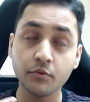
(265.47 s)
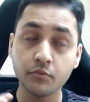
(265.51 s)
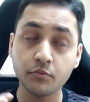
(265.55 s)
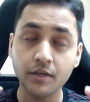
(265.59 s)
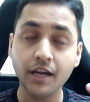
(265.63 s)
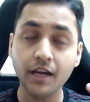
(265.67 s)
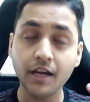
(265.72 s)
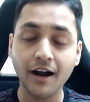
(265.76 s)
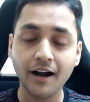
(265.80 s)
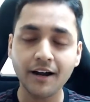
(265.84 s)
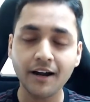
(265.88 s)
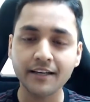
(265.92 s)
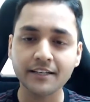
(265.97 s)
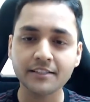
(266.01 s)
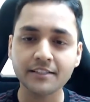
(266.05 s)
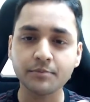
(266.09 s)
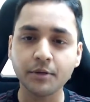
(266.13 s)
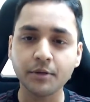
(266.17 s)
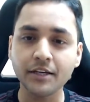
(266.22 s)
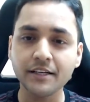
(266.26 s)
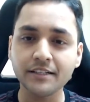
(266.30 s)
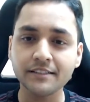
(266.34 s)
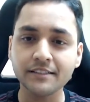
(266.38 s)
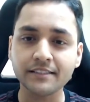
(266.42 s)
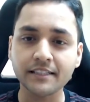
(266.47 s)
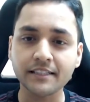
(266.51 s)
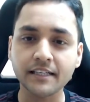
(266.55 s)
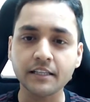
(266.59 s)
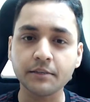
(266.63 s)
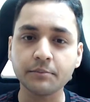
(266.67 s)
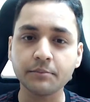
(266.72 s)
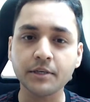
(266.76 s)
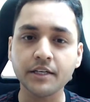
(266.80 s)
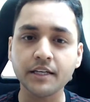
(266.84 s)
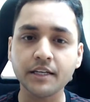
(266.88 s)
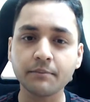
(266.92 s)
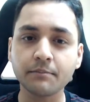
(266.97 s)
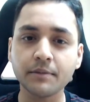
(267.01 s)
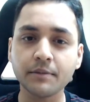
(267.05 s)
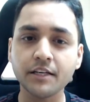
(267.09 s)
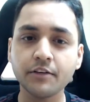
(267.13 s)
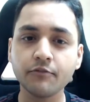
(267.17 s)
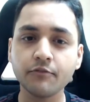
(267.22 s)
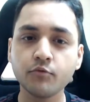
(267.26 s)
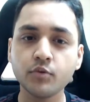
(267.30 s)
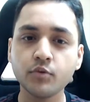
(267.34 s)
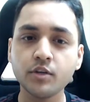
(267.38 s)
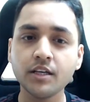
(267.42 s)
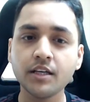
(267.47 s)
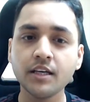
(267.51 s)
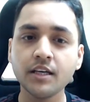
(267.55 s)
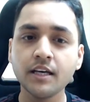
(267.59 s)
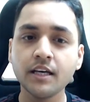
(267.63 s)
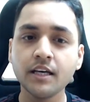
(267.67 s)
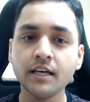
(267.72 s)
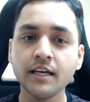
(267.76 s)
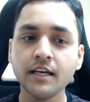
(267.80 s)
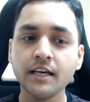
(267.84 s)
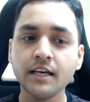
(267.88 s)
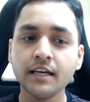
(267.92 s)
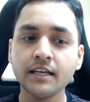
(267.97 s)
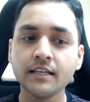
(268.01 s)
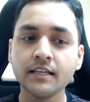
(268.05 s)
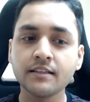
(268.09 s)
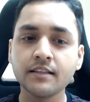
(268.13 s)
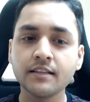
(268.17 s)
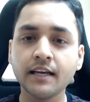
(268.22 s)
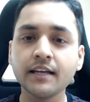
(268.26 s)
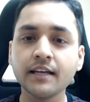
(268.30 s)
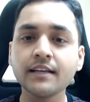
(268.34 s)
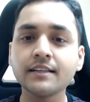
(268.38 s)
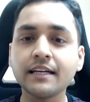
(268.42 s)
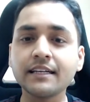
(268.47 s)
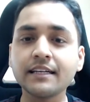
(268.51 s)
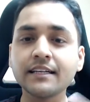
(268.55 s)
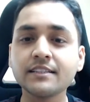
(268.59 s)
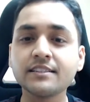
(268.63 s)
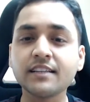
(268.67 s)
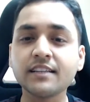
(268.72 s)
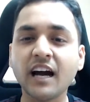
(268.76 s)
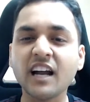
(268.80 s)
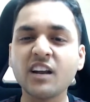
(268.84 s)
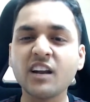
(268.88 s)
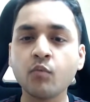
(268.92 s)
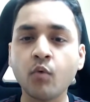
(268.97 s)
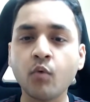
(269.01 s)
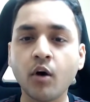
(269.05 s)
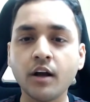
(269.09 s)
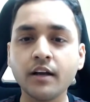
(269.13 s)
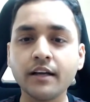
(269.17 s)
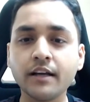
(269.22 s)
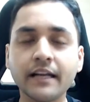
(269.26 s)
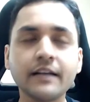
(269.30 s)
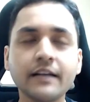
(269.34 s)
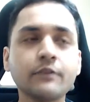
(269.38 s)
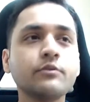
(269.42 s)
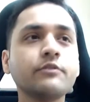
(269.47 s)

are experiencing a limiting belief, we think that it's unwanted.